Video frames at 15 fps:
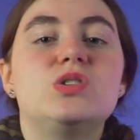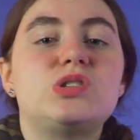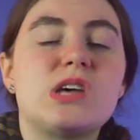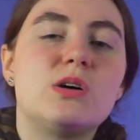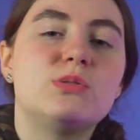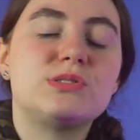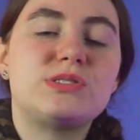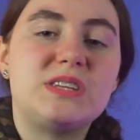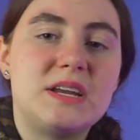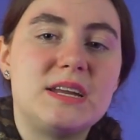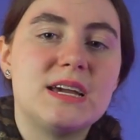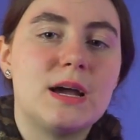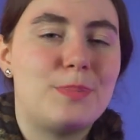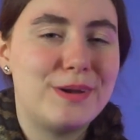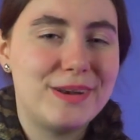So
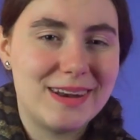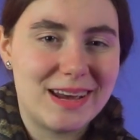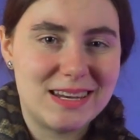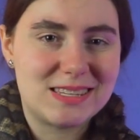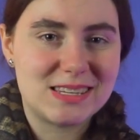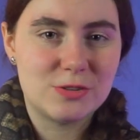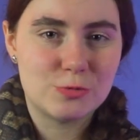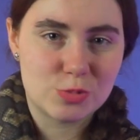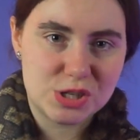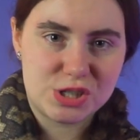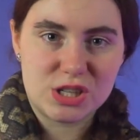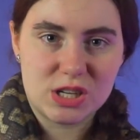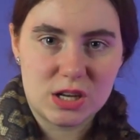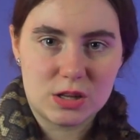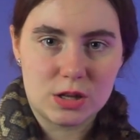setting up a nice
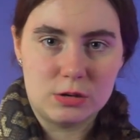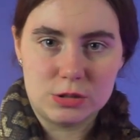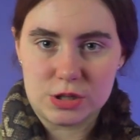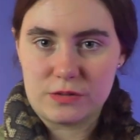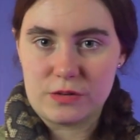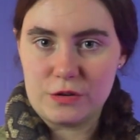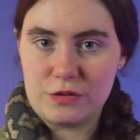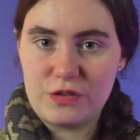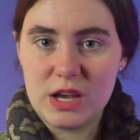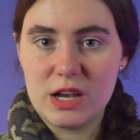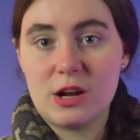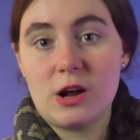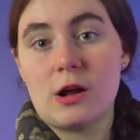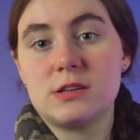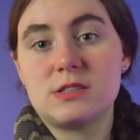enriching enclosure for
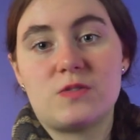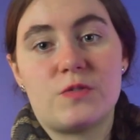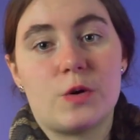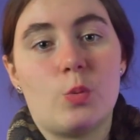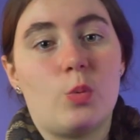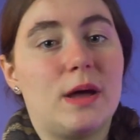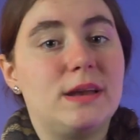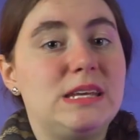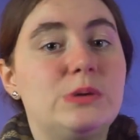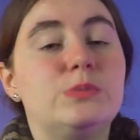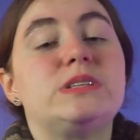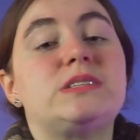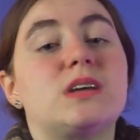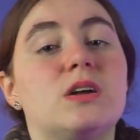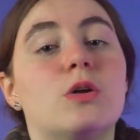Fingers for when he
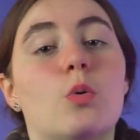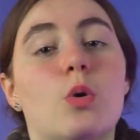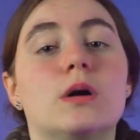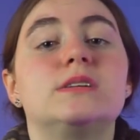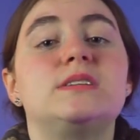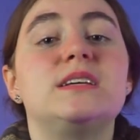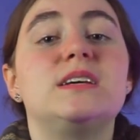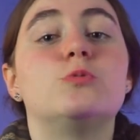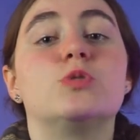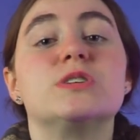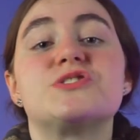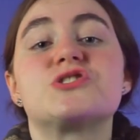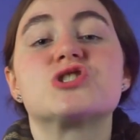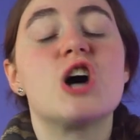was done quarantine was